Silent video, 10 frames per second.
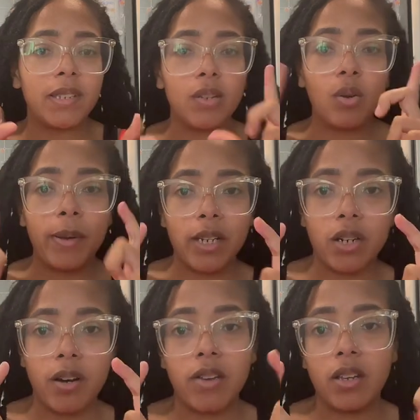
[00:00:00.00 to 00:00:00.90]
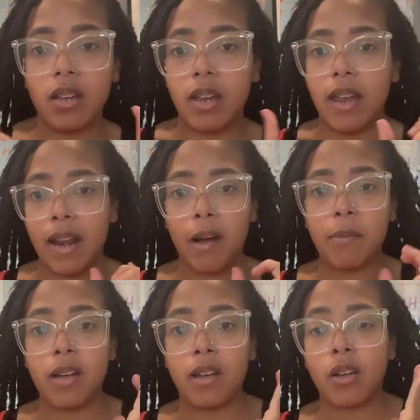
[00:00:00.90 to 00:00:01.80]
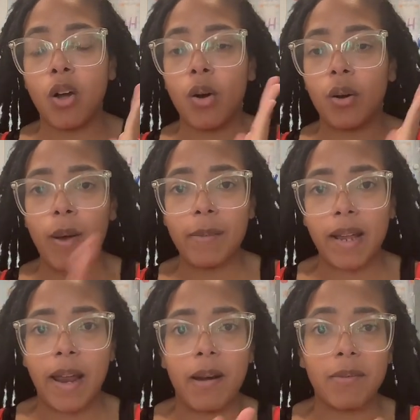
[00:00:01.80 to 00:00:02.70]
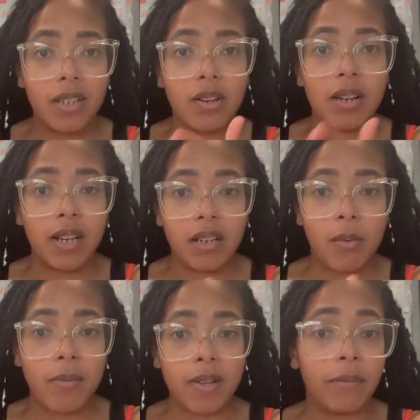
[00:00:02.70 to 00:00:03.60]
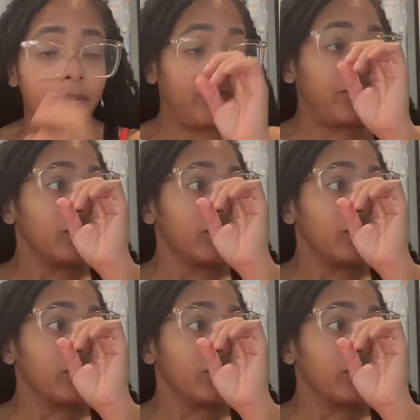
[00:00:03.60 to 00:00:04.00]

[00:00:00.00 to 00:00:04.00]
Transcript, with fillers: I'm gonna send you a picture of it, and I'm gonna go on the website and I'm gonna send you the link to the website.